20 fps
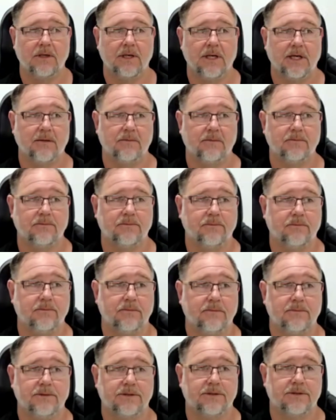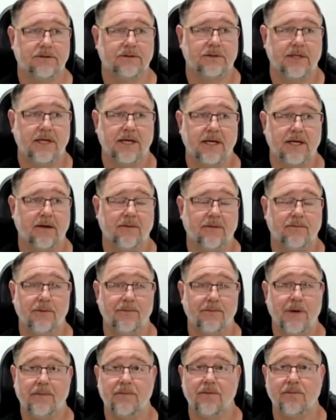Um, yeah, I
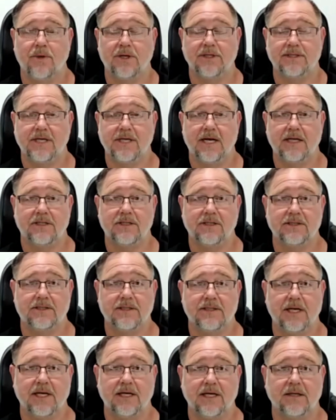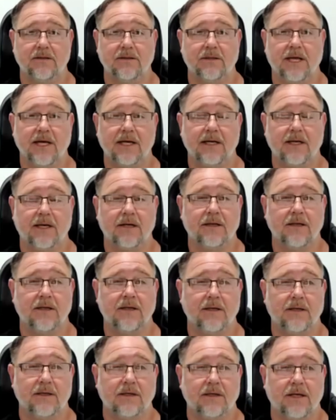remember my sergeant saying later
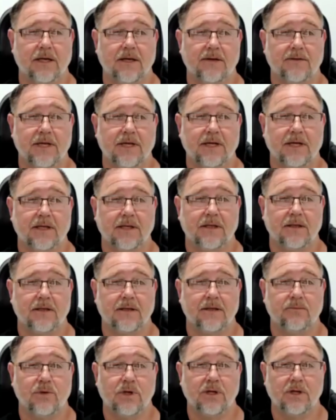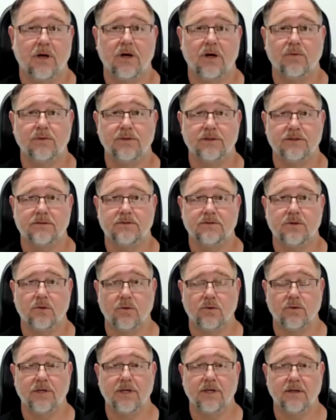that when I was
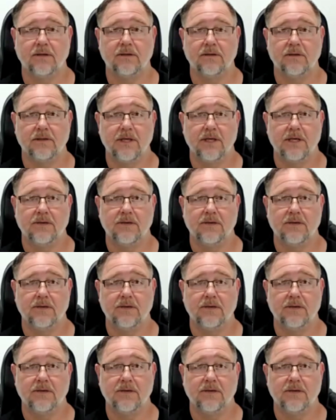talking,